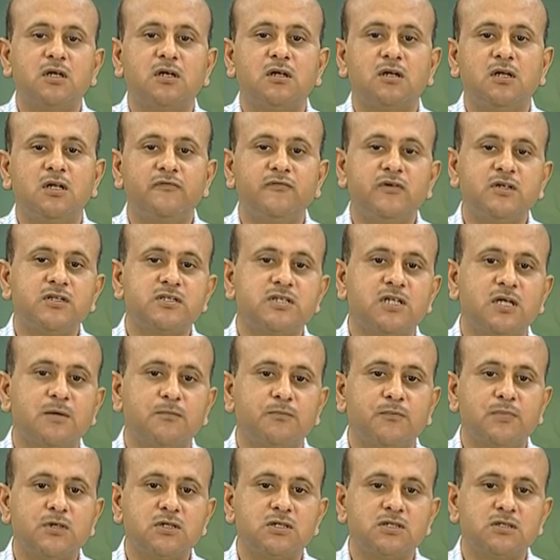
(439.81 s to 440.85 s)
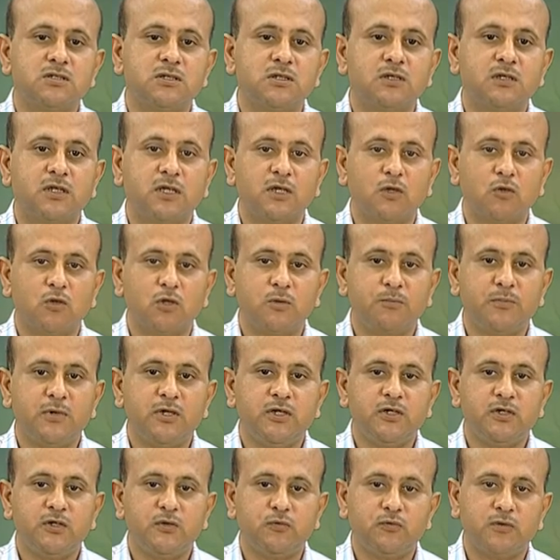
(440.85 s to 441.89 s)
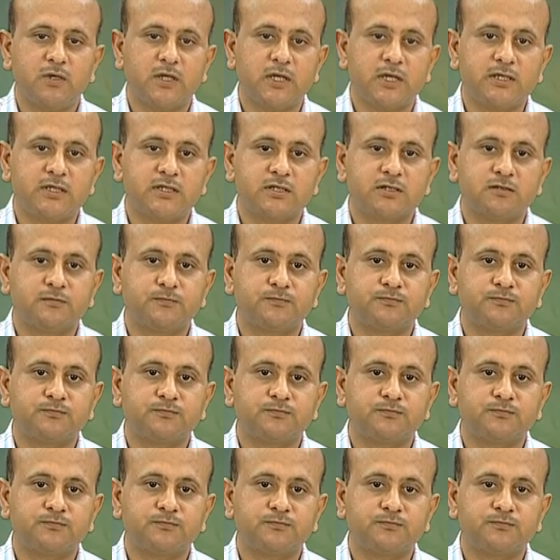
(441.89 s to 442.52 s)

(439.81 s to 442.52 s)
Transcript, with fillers: living samples cannot be utilized.